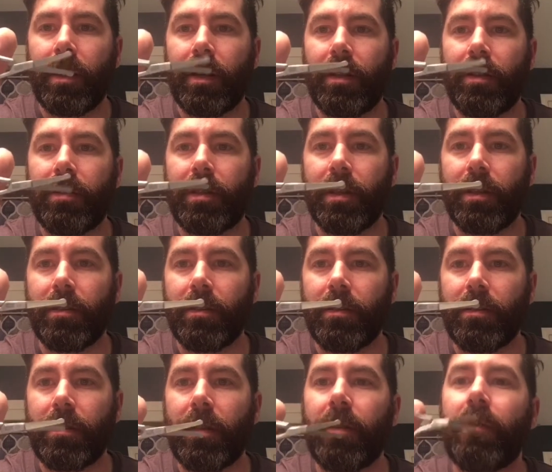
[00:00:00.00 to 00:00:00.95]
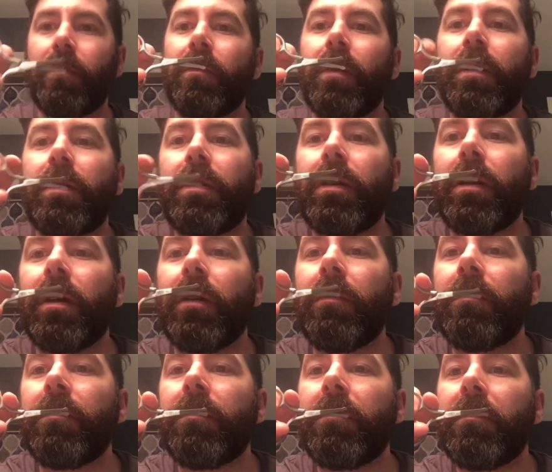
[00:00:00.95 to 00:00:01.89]
can use scissors, which, you
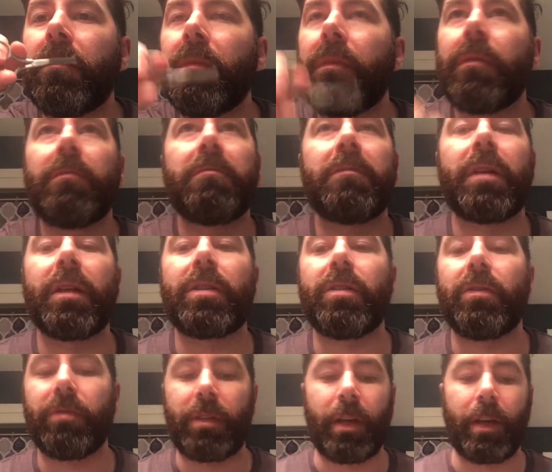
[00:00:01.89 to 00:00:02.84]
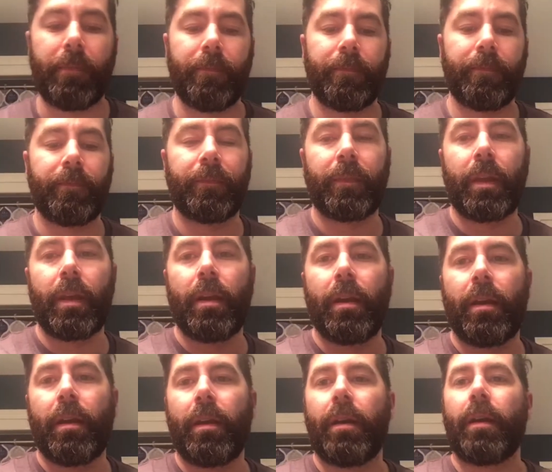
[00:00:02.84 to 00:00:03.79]
know, takes no time,
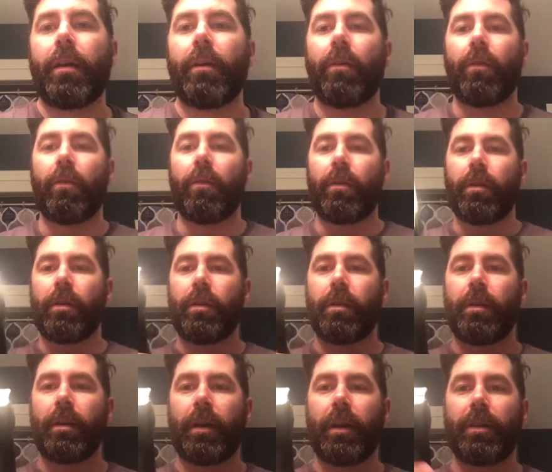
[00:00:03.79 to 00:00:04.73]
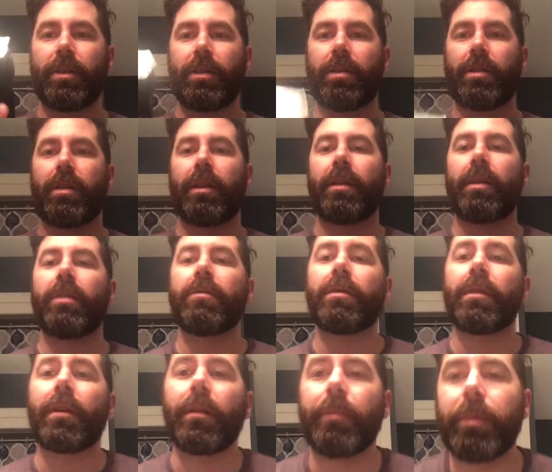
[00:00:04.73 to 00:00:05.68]
or I just tend to use
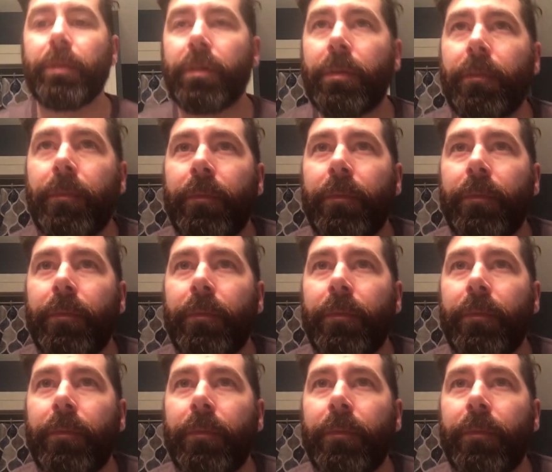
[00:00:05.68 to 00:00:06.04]
the clippers.